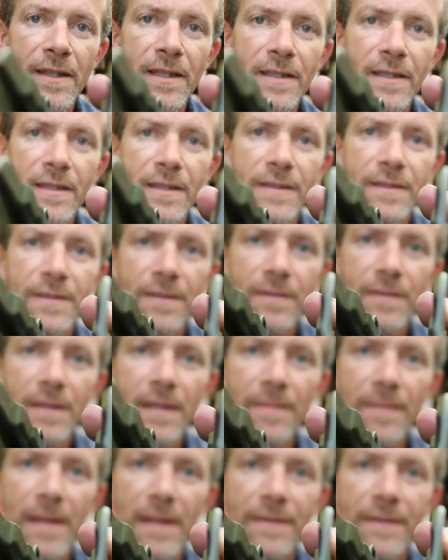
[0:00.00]
does, so
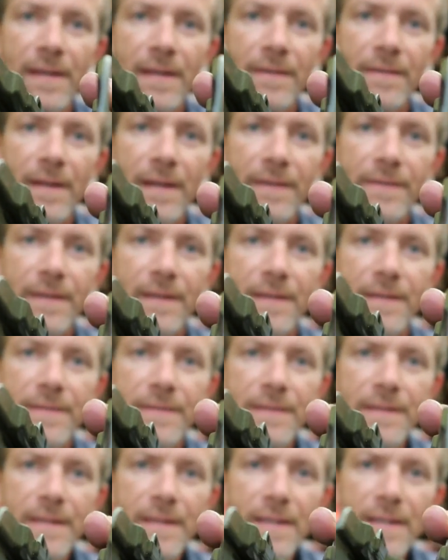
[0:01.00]
how about that right there?